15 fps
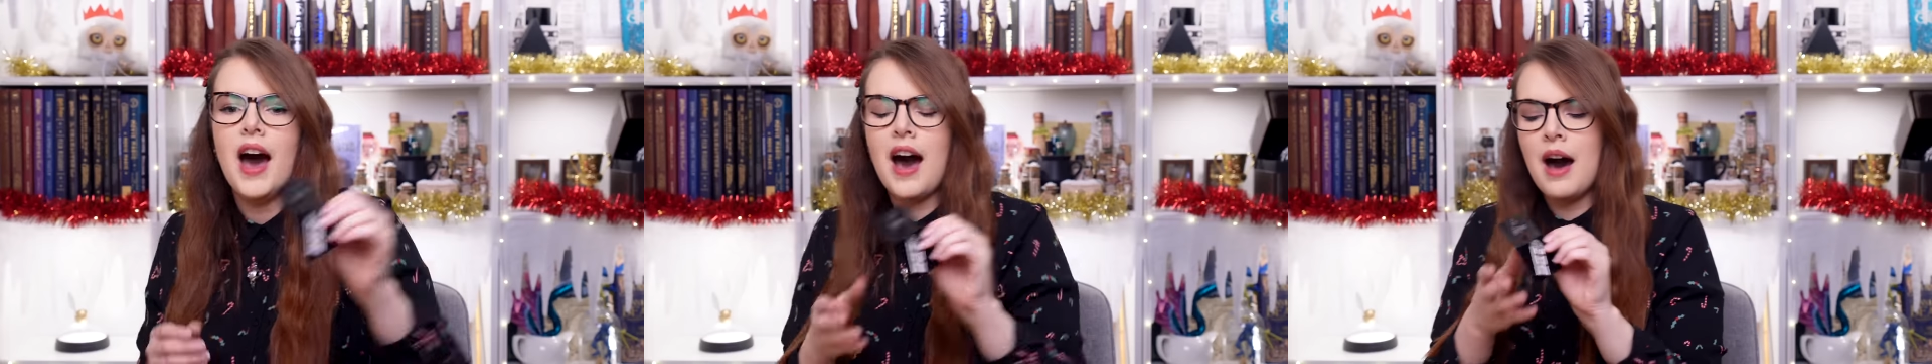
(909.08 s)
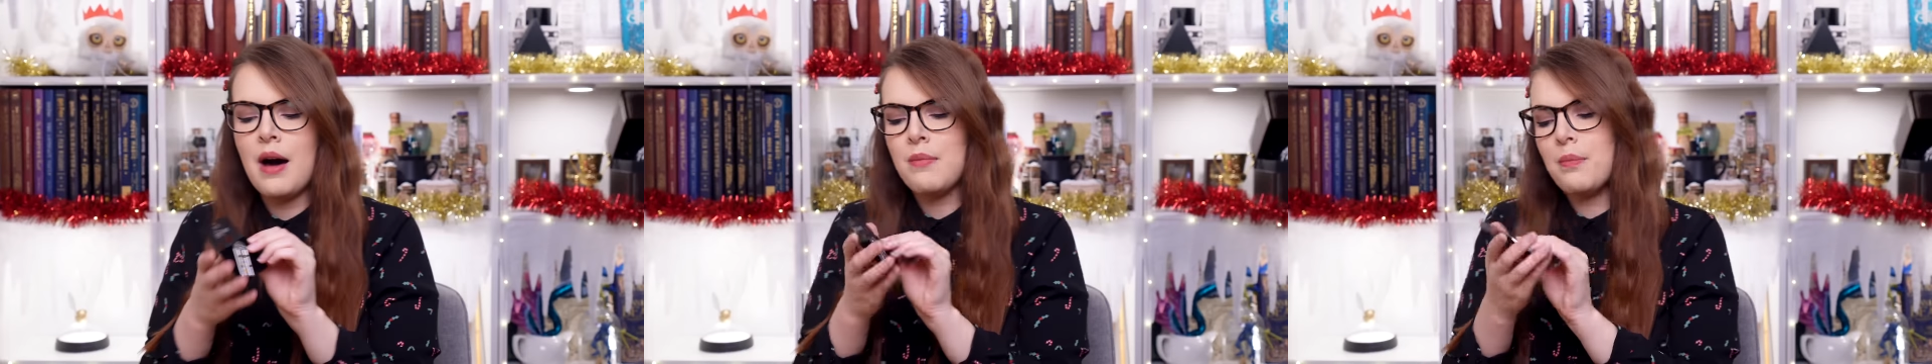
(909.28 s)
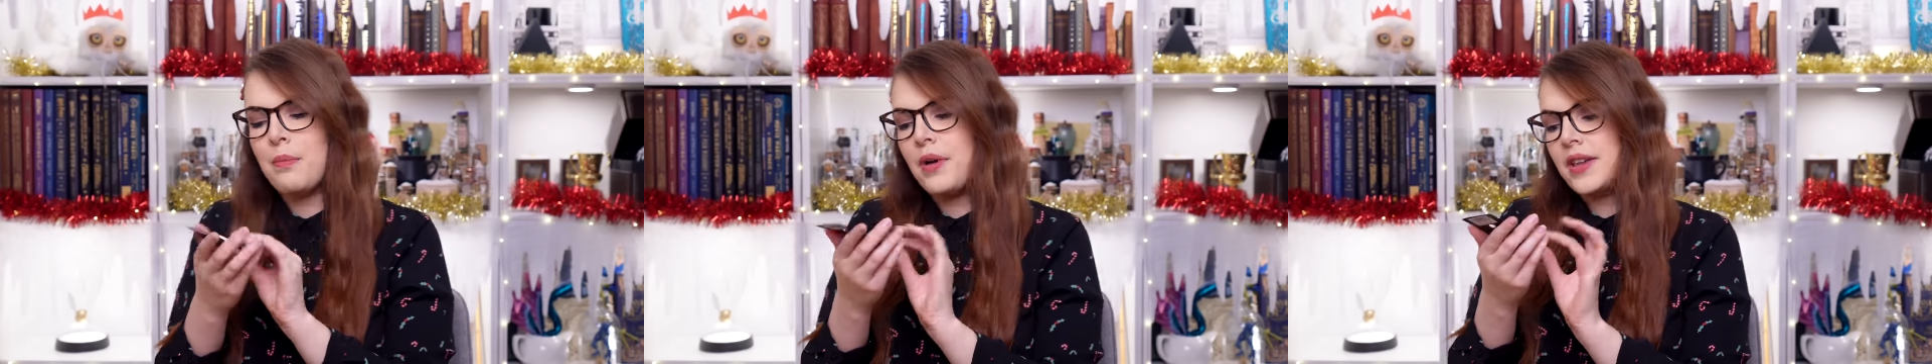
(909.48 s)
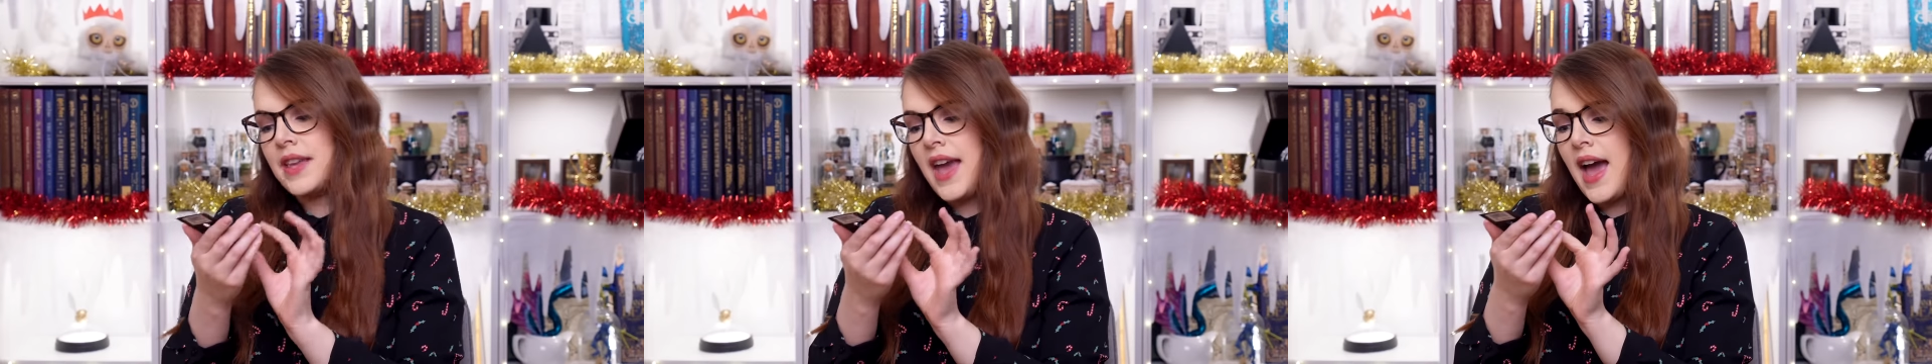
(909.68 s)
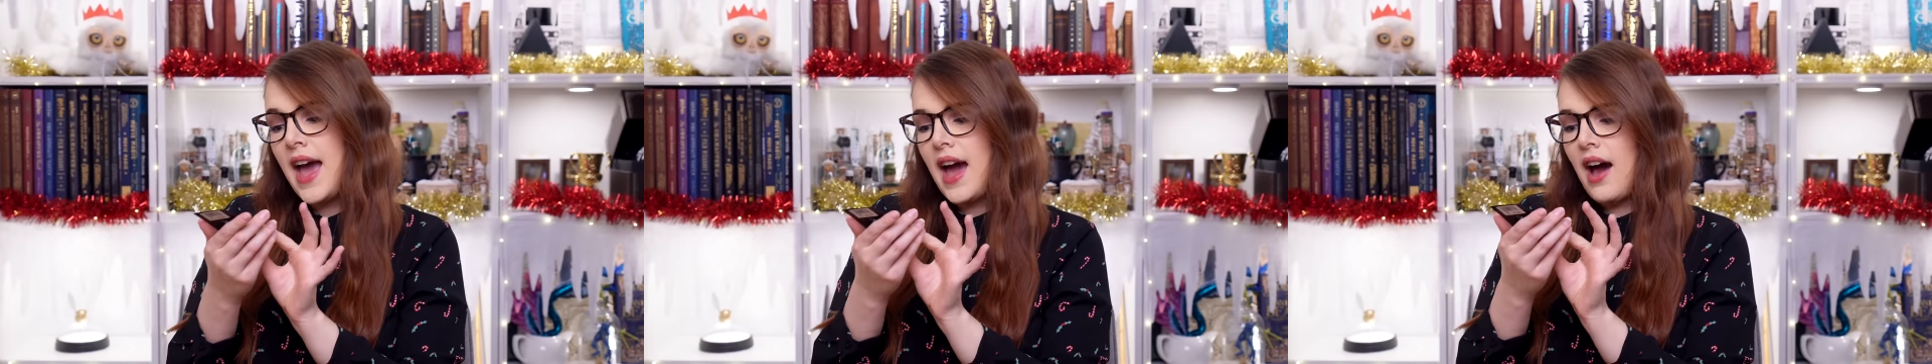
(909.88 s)
Um, but
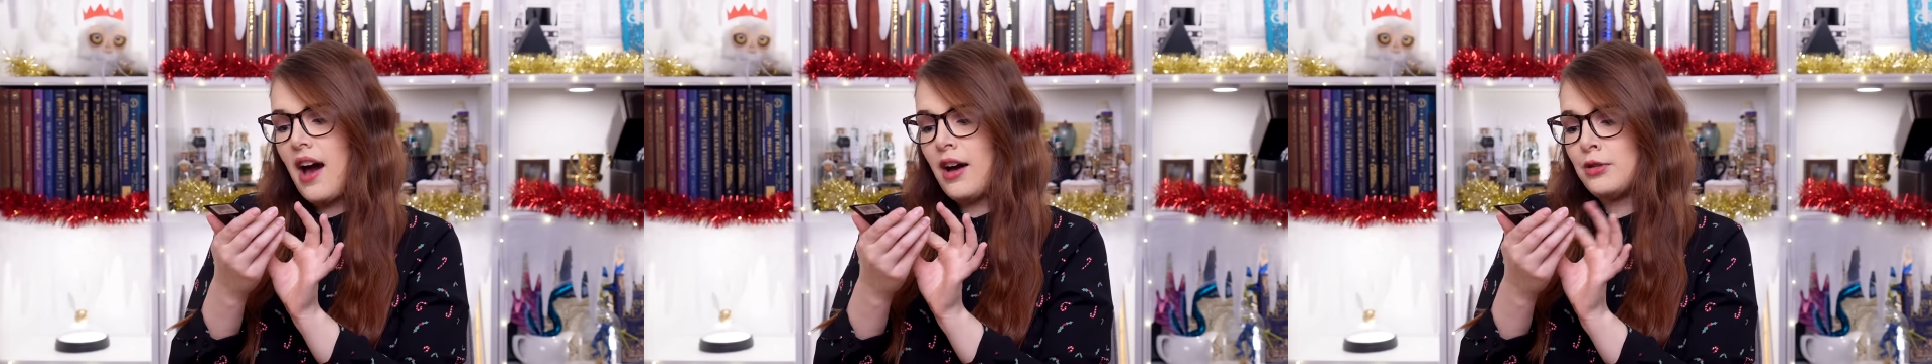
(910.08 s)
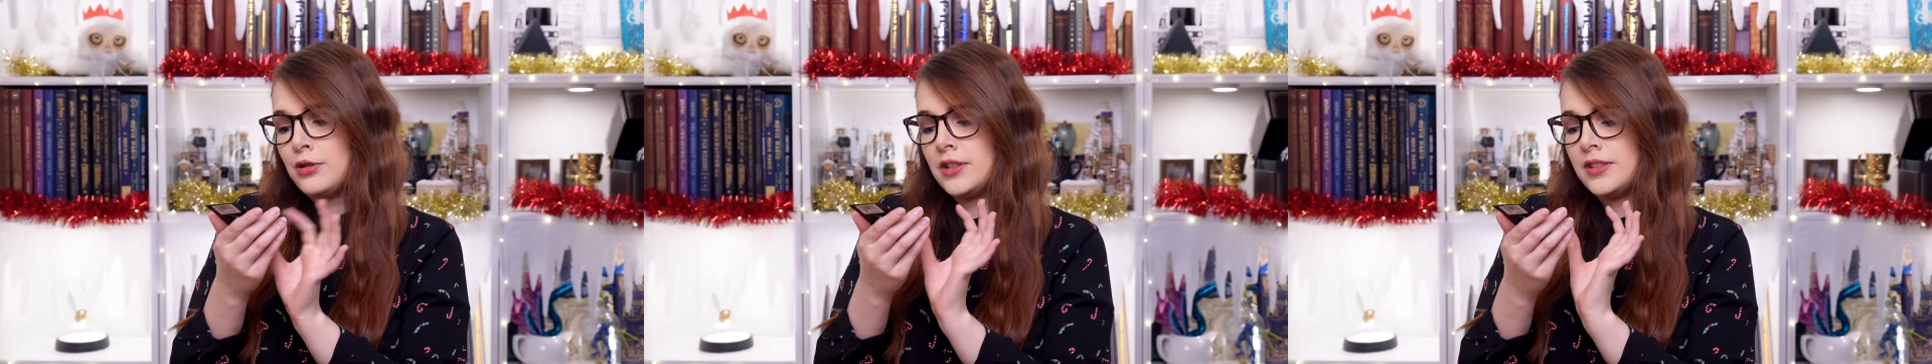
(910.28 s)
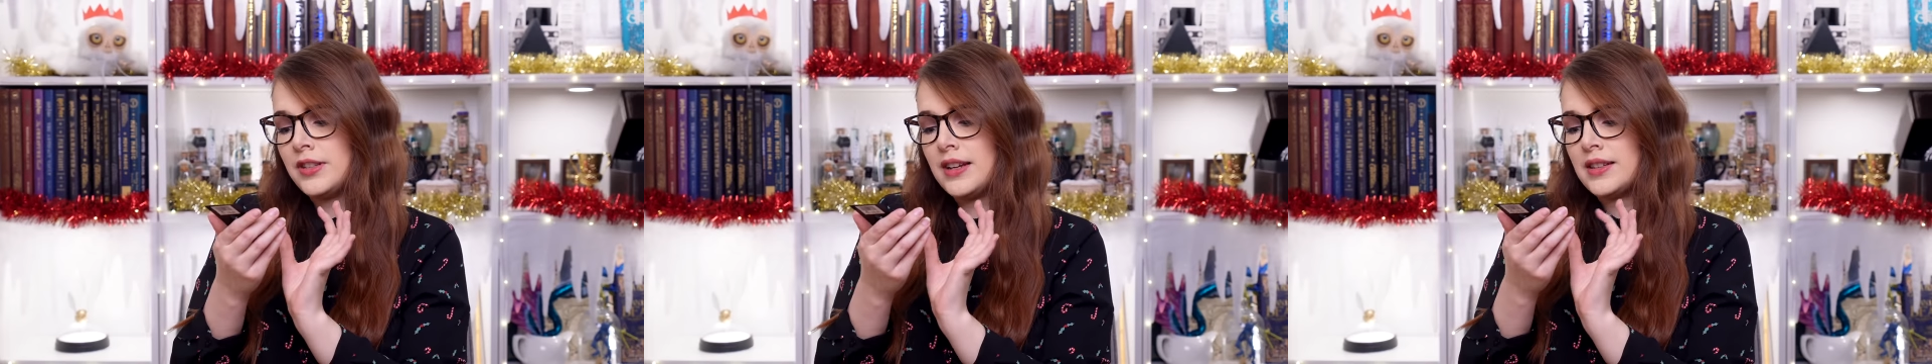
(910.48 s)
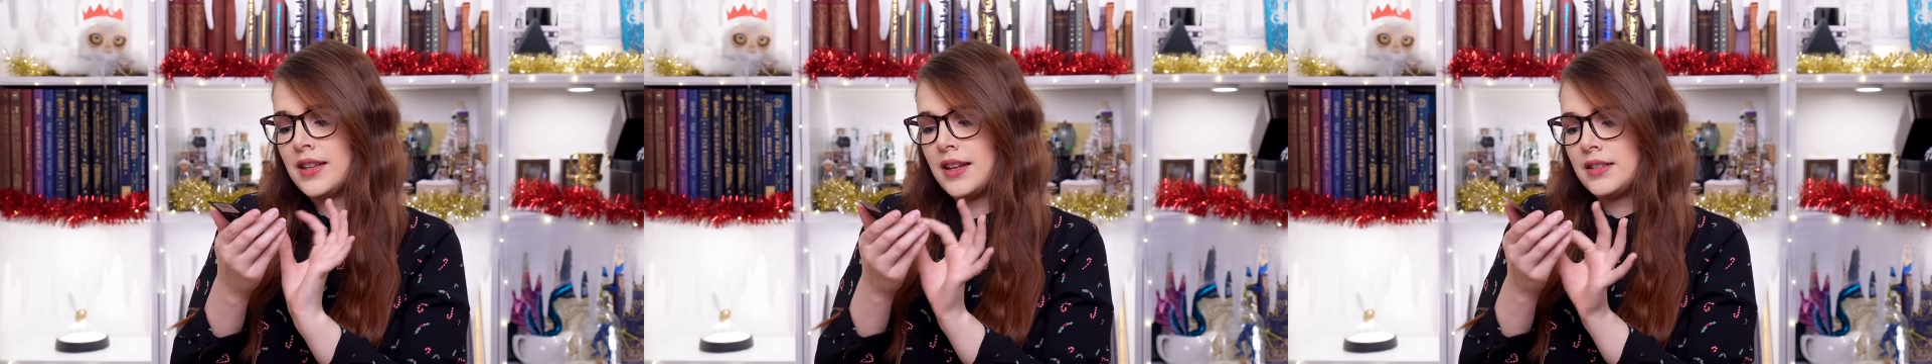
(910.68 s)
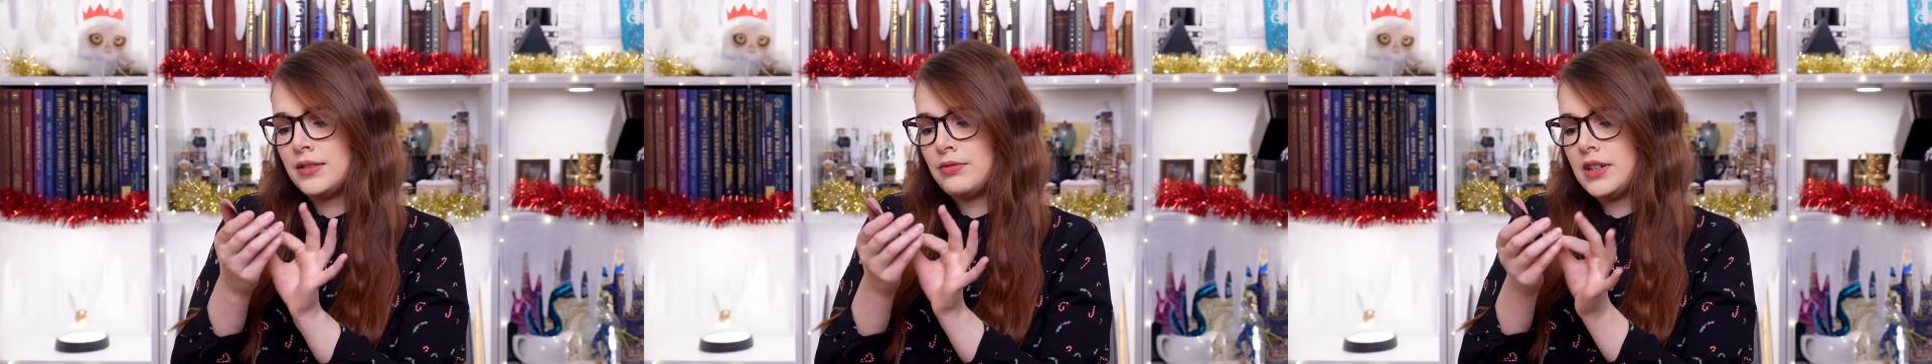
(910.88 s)
yeah, I was just like,
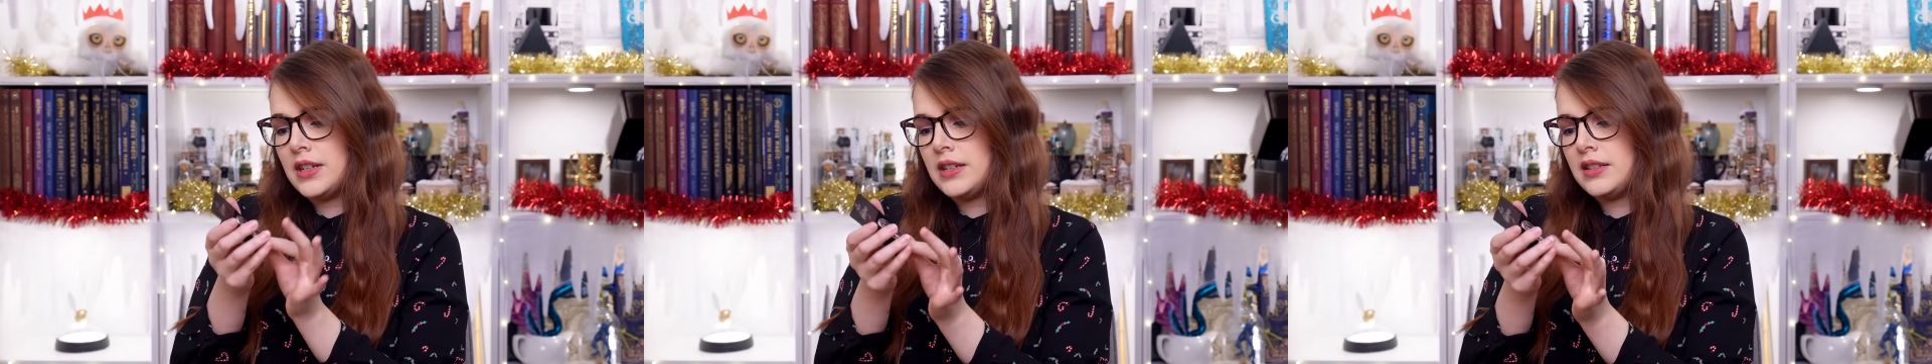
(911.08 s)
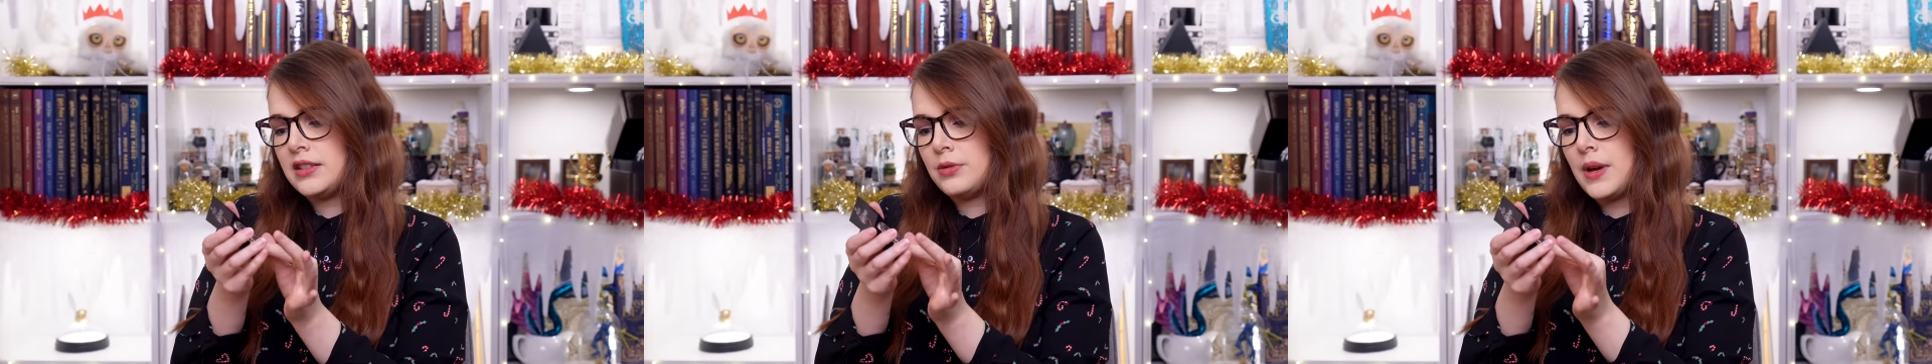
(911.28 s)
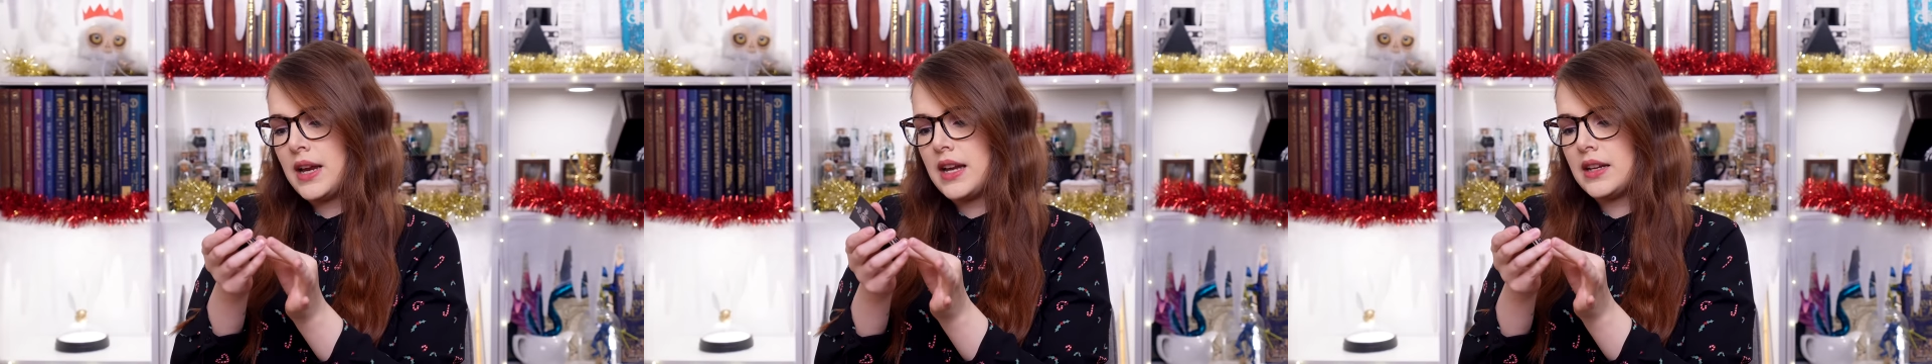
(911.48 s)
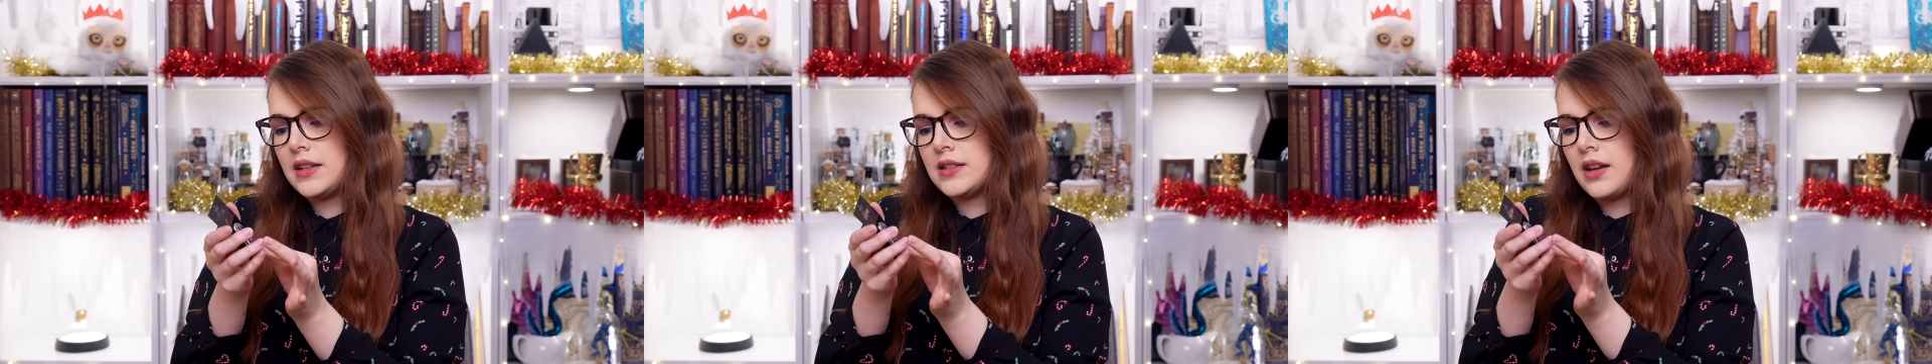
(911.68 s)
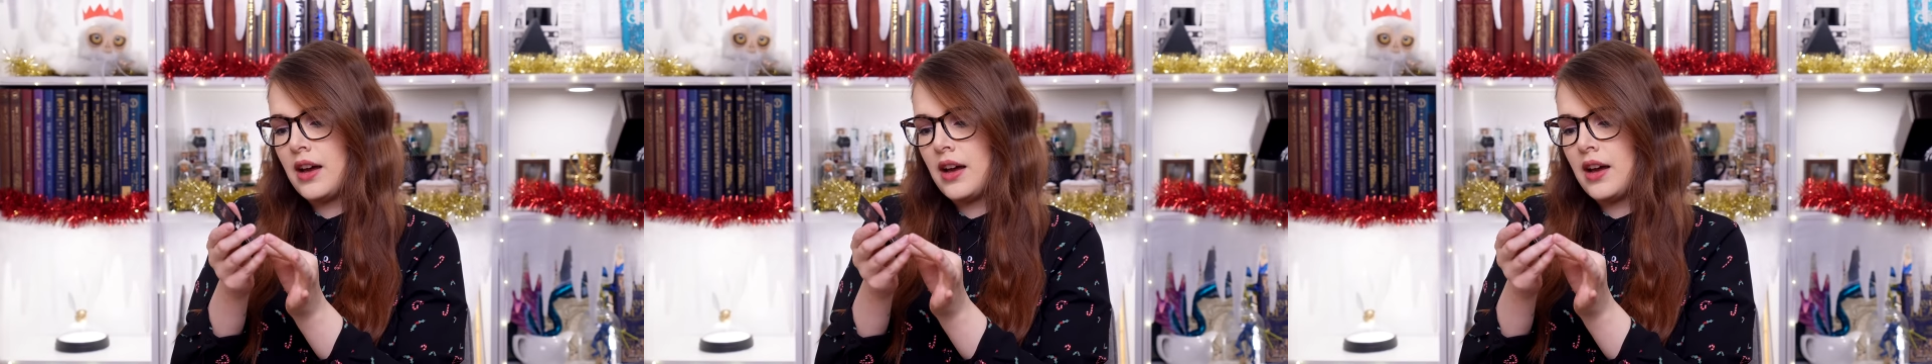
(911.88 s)
that's really sweet.